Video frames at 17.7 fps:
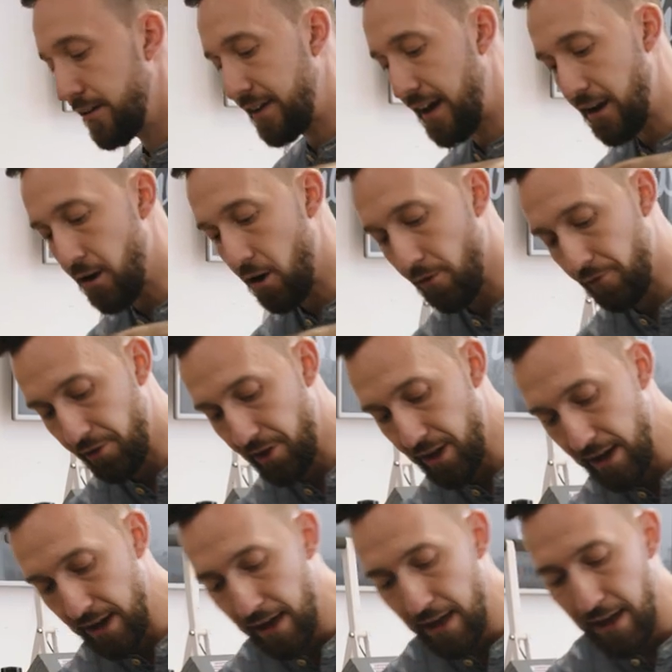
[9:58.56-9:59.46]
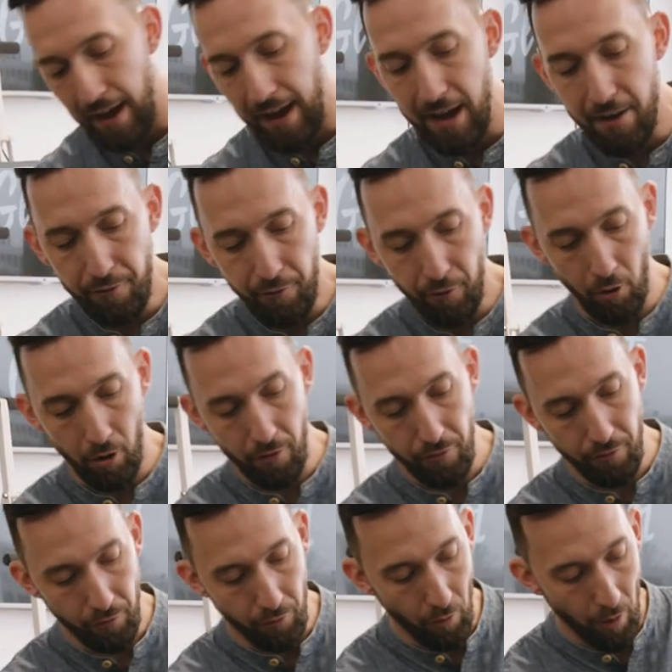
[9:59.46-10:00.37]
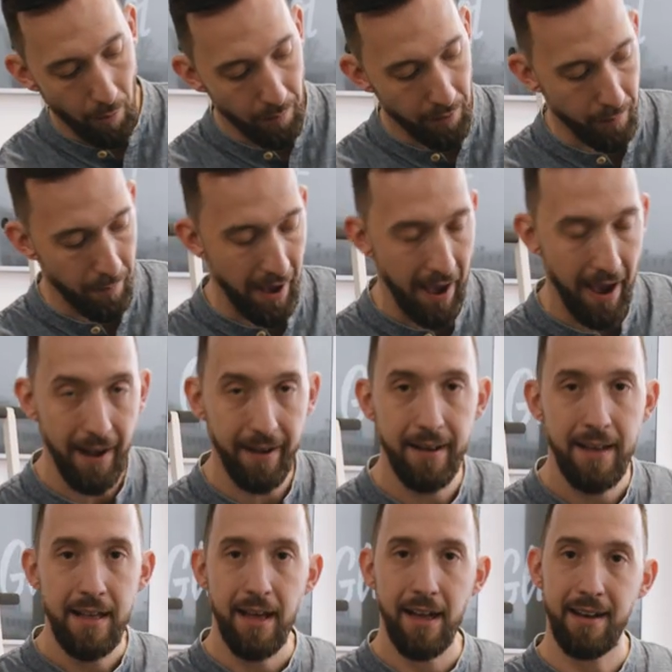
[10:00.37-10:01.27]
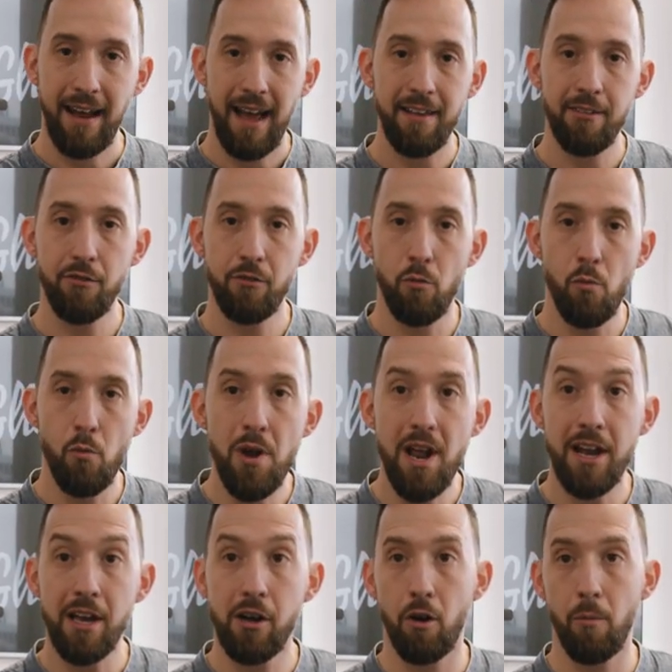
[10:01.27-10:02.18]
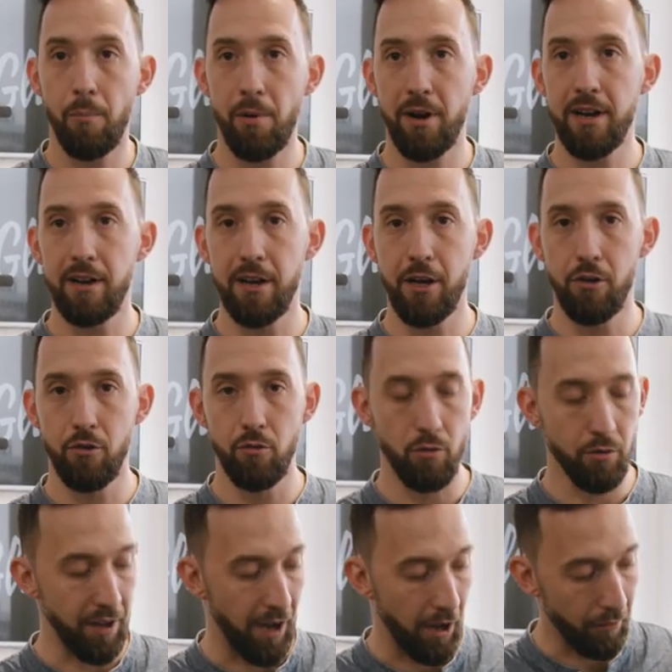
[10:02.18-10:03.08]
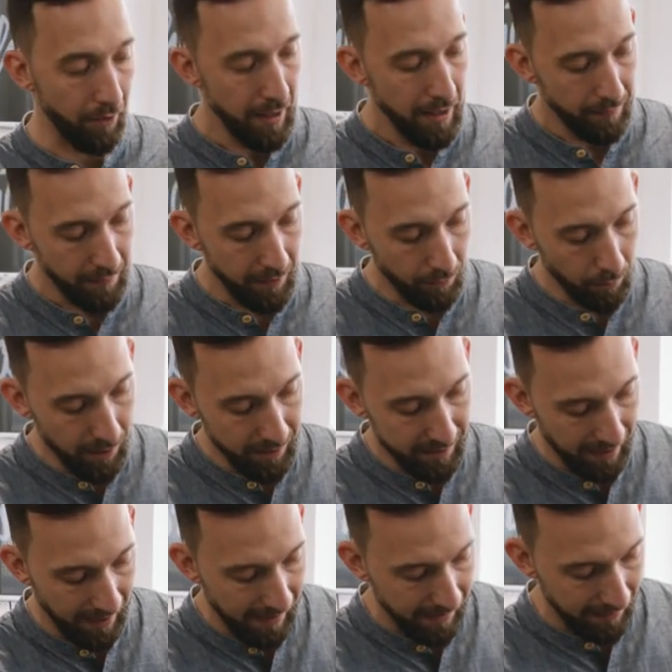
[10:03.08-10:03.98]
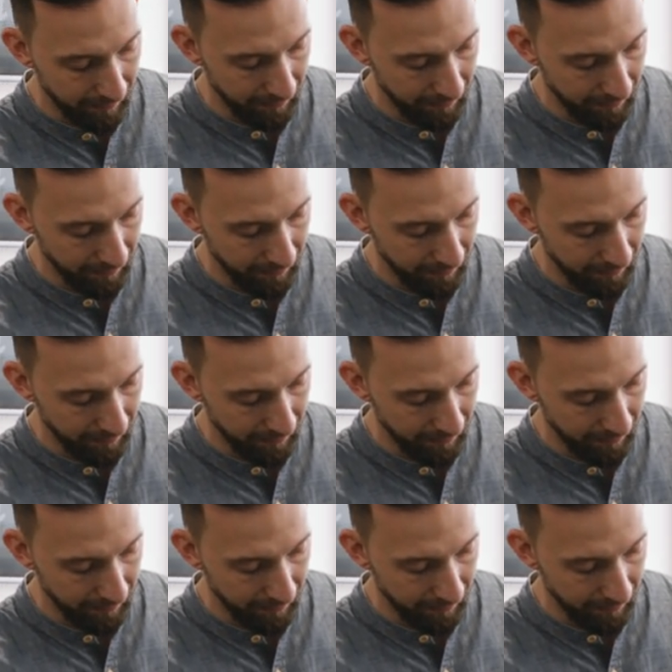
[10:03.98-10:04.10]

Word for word: take off the afoil from the bag, it has to really completely cool down. This will take